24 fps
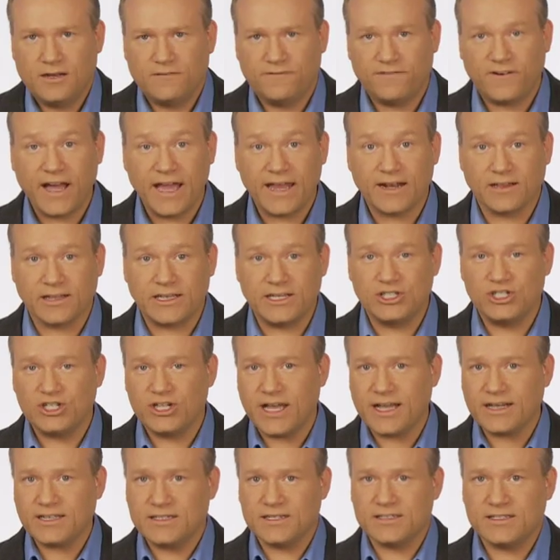Finally,
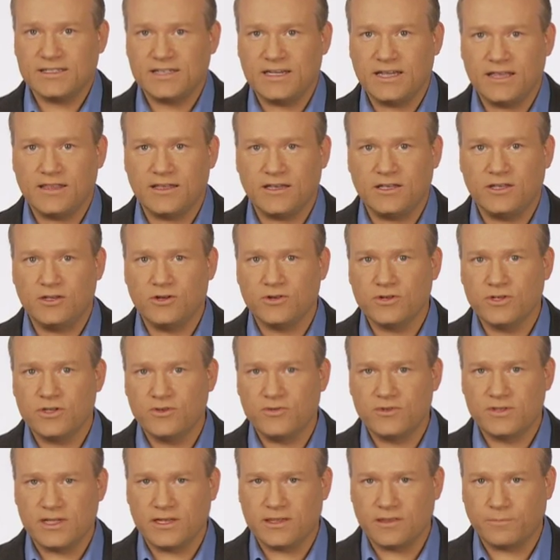check to see that you're
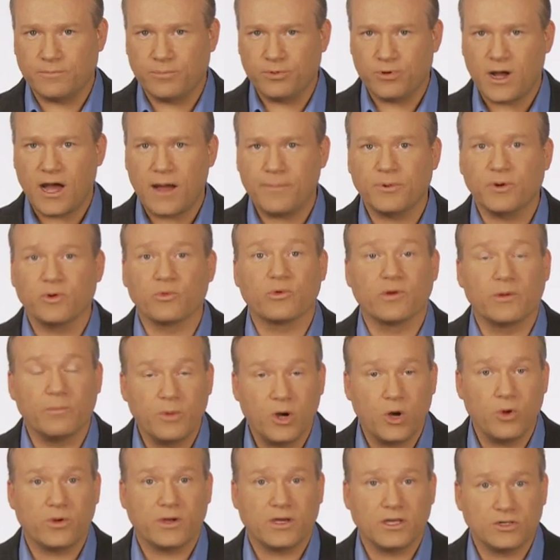using the proper
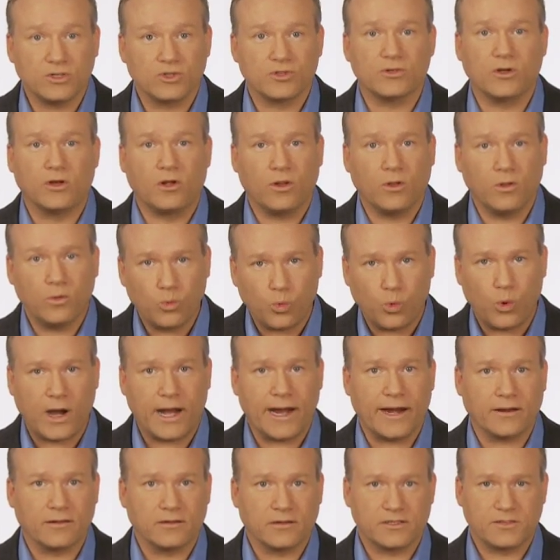remote control
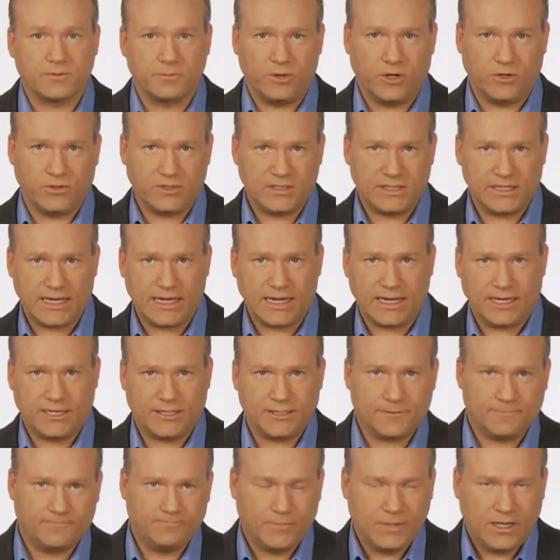wireless mode
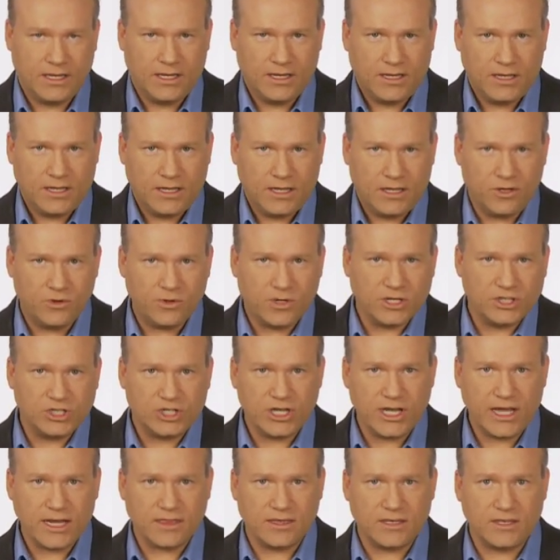settings. You can
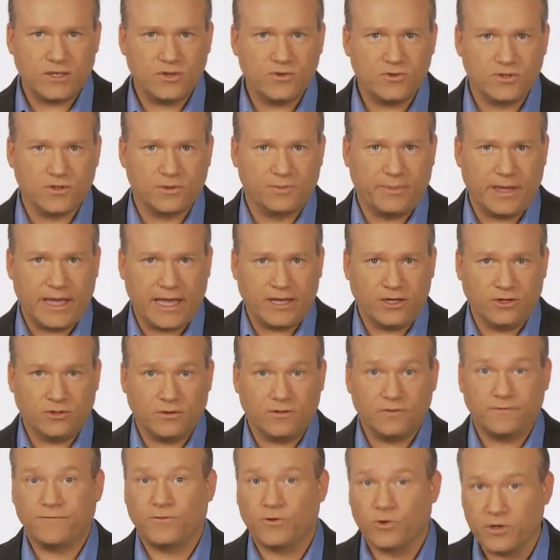check the user
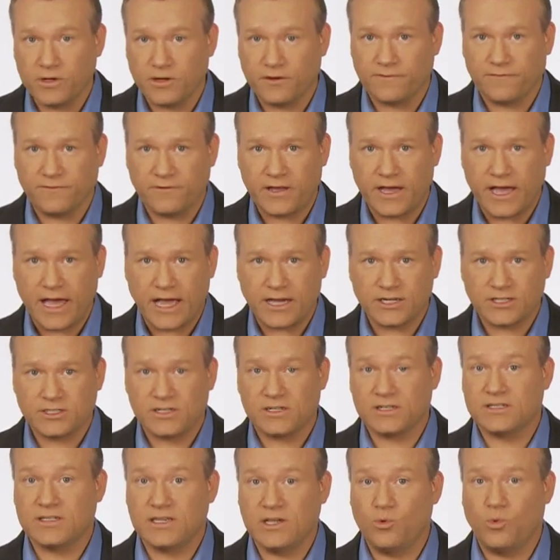manual for your flash
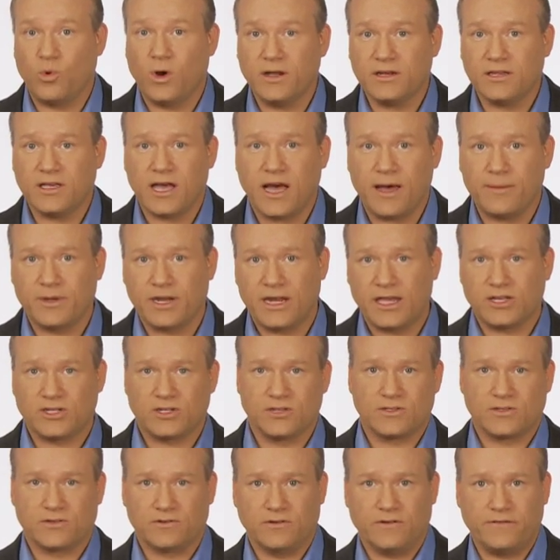to see what
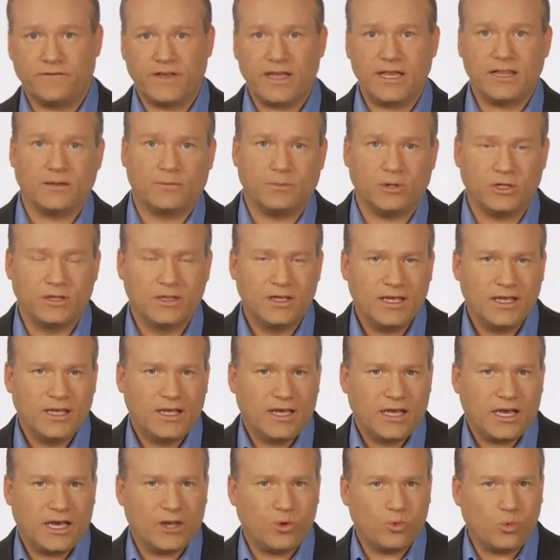combinations are available
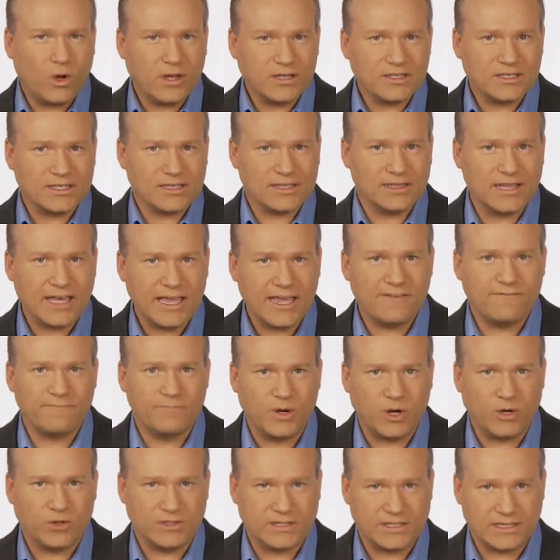and what slave
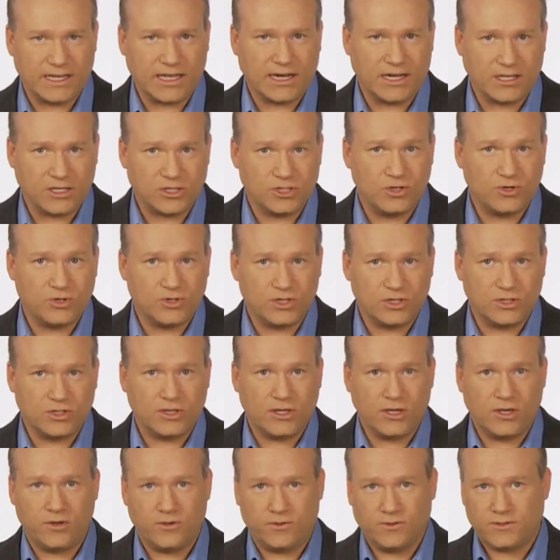mode settings you should
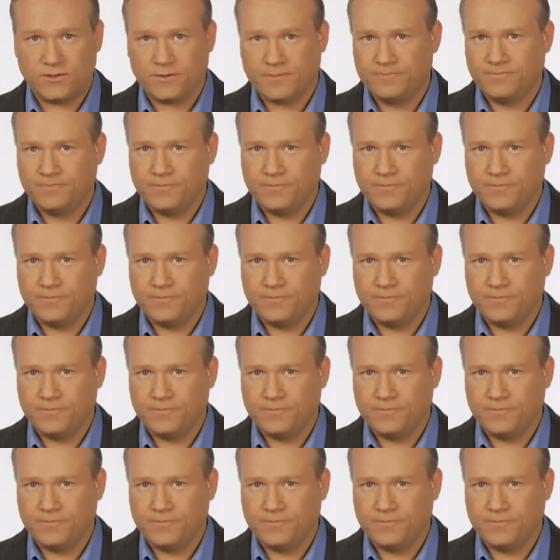use.